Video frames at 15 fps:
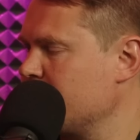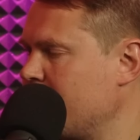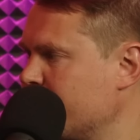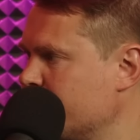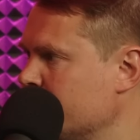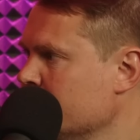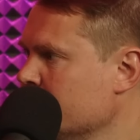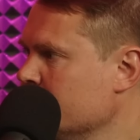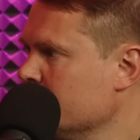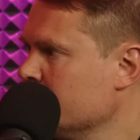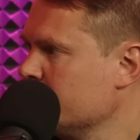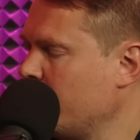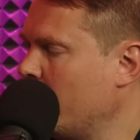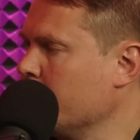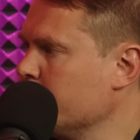daft
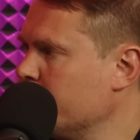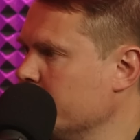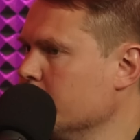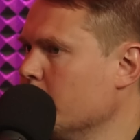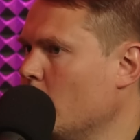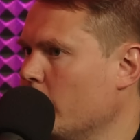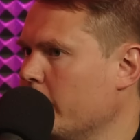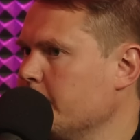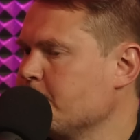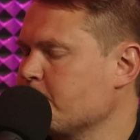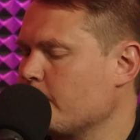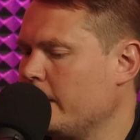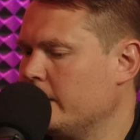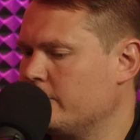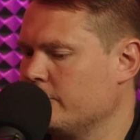times in the
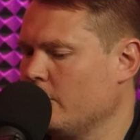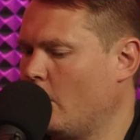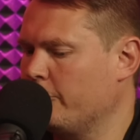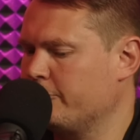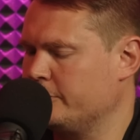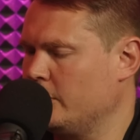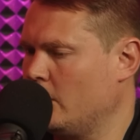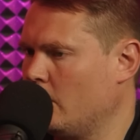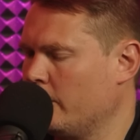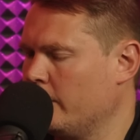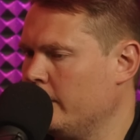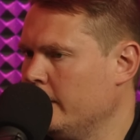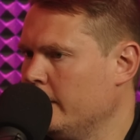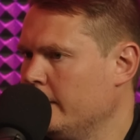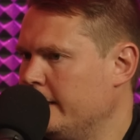morning. It's not often
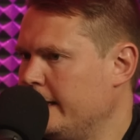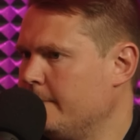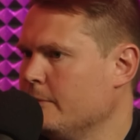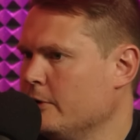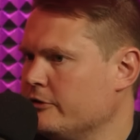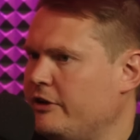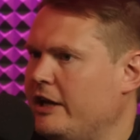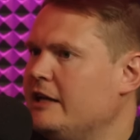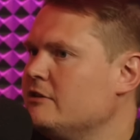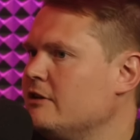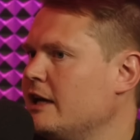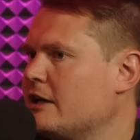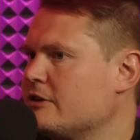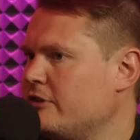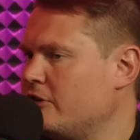on the most
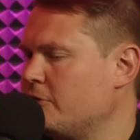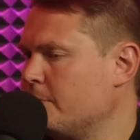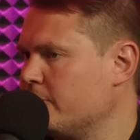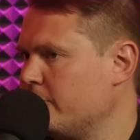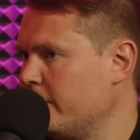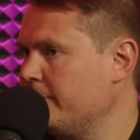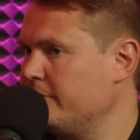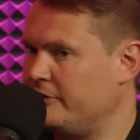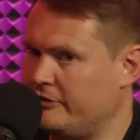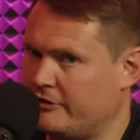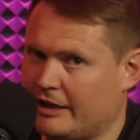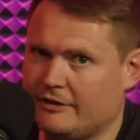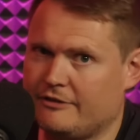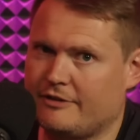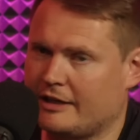easily accessible services.
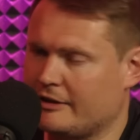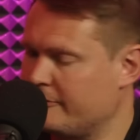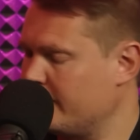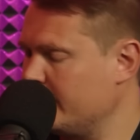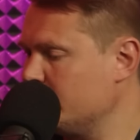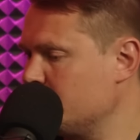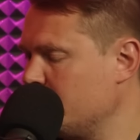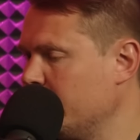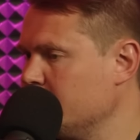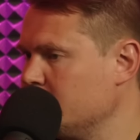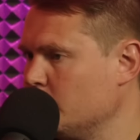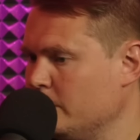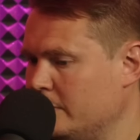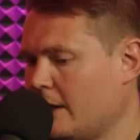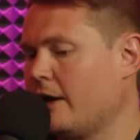That is thankfully
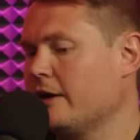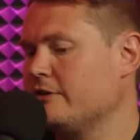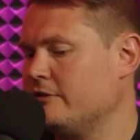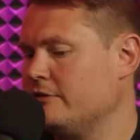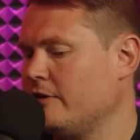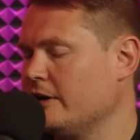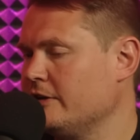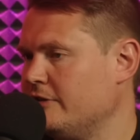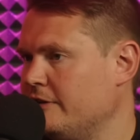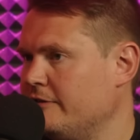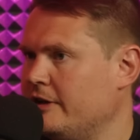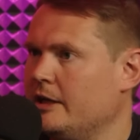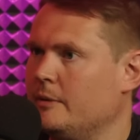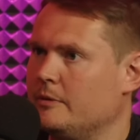changing with the likes of ITV